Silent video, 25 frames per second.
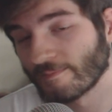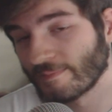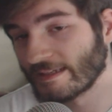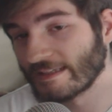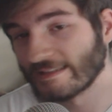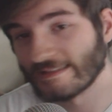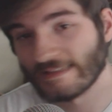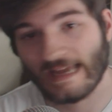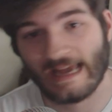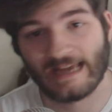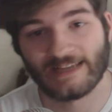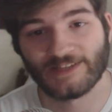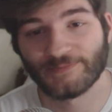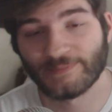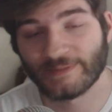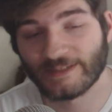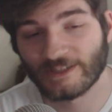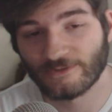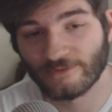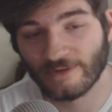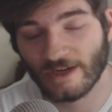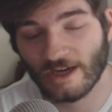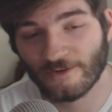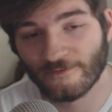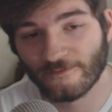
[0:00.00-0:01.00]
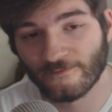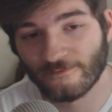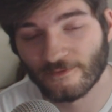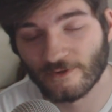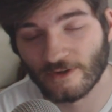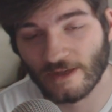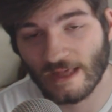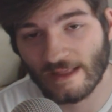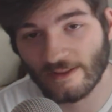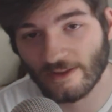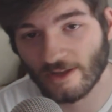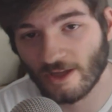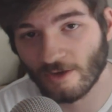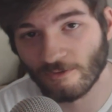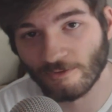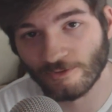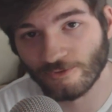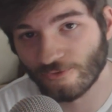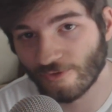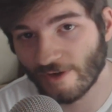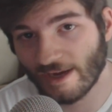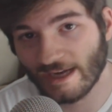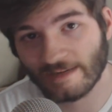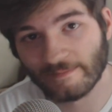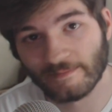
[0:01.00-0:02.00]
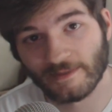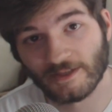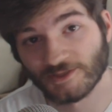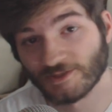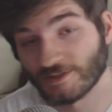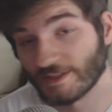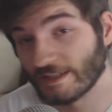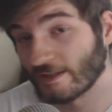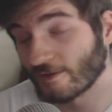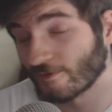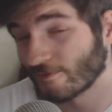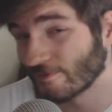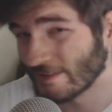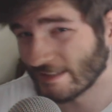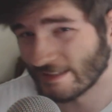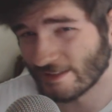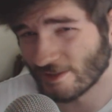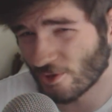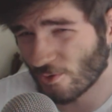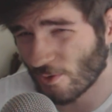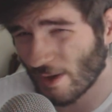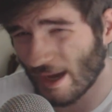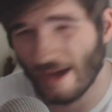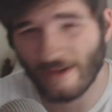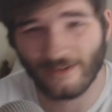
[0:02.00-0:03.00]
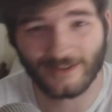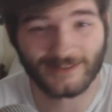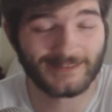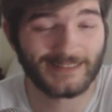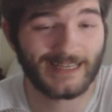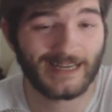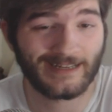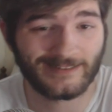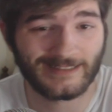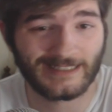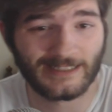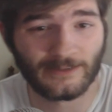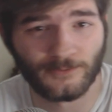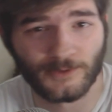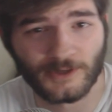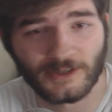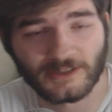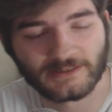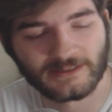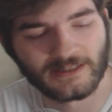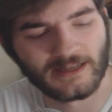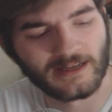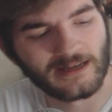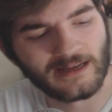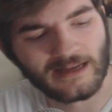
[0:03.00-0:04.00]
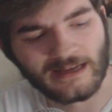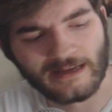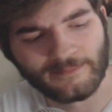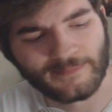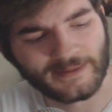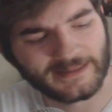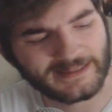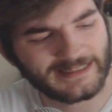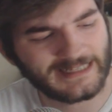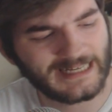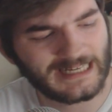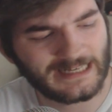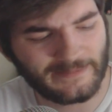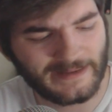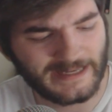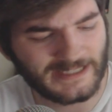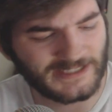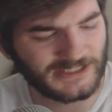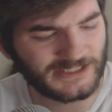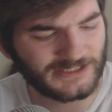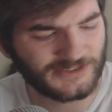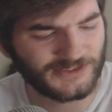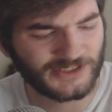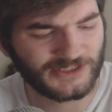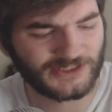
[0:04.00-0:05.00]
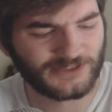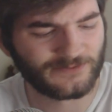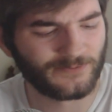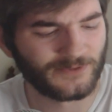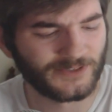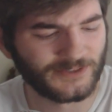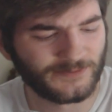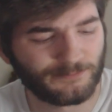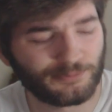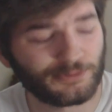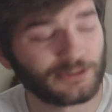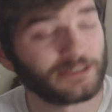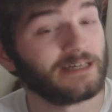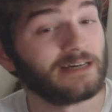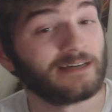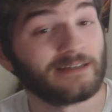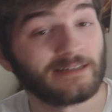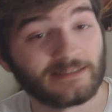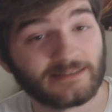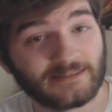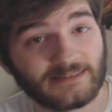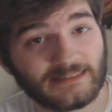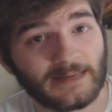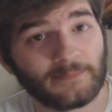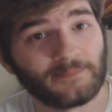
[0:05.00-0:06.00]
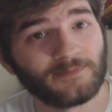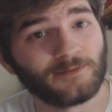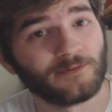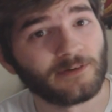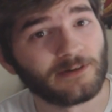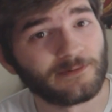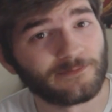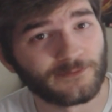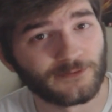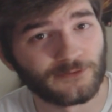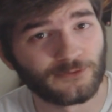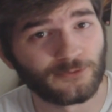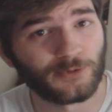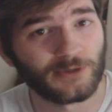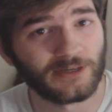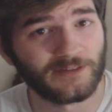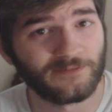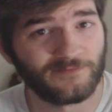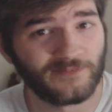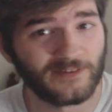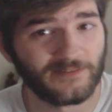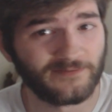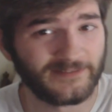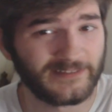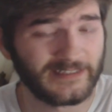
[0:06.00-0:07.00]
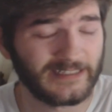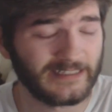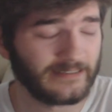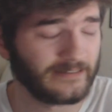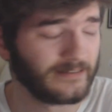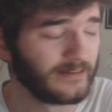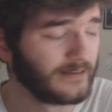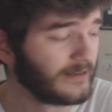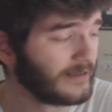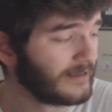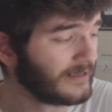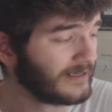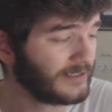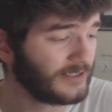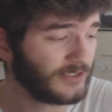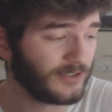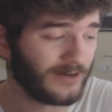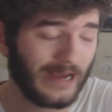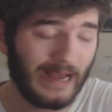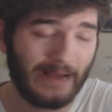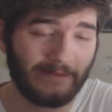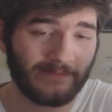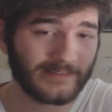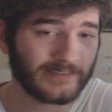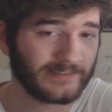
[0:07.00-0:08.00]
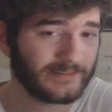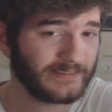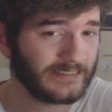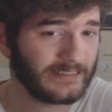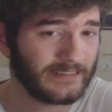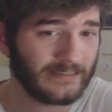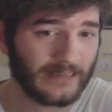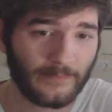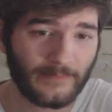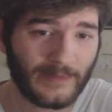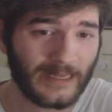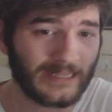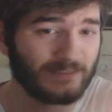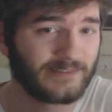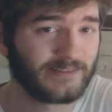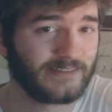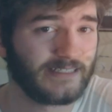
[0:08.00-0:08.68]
because it hasn't been around for that long with Dragon Ball, so I don't really know how exactly it works. But the animation just was pretty unacceptable for 2015. Obviously, I'm not